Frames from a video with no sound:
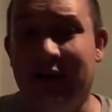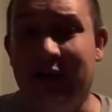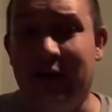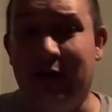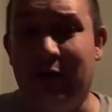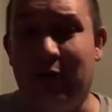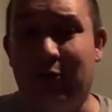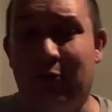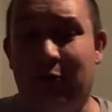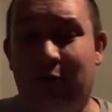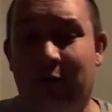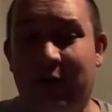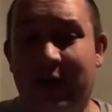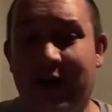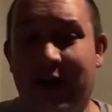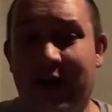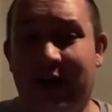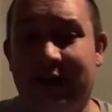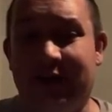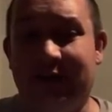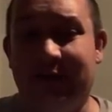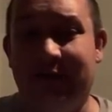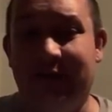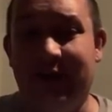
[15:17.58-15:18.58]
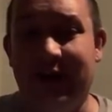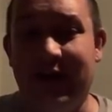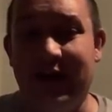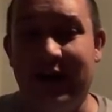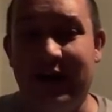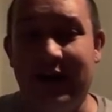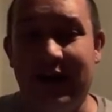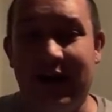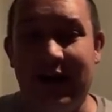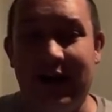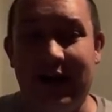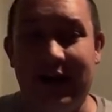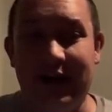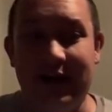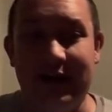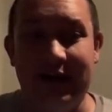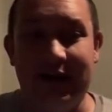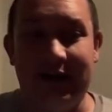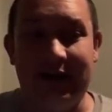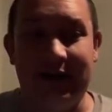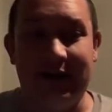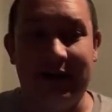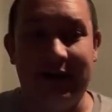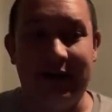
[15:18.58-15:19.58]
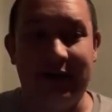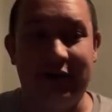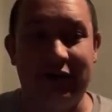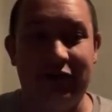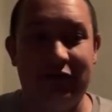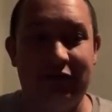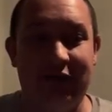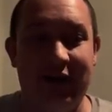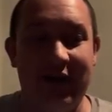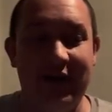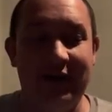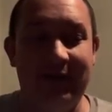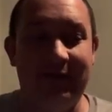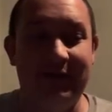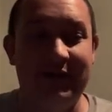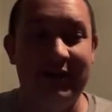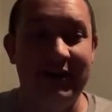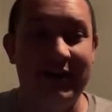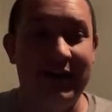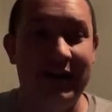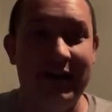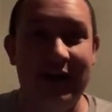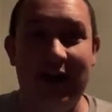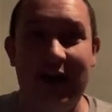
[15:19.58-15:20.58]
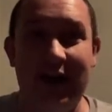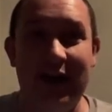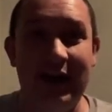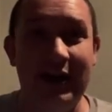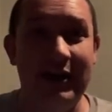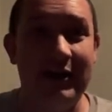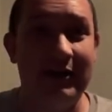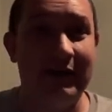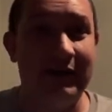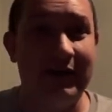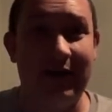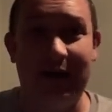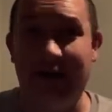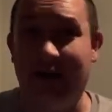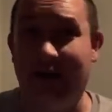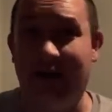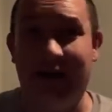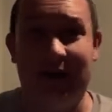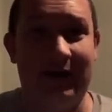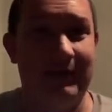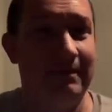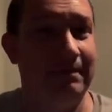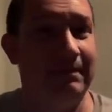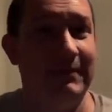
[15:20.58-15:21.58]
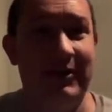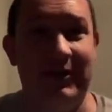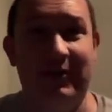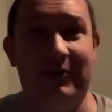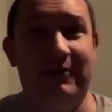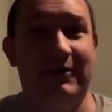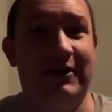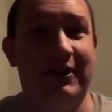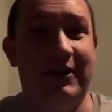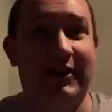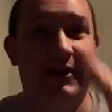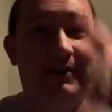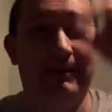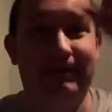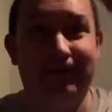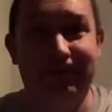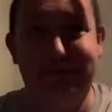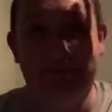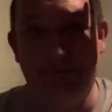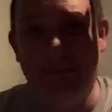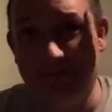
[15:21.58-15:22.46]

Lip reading: reactivate a strain of DNA and, get it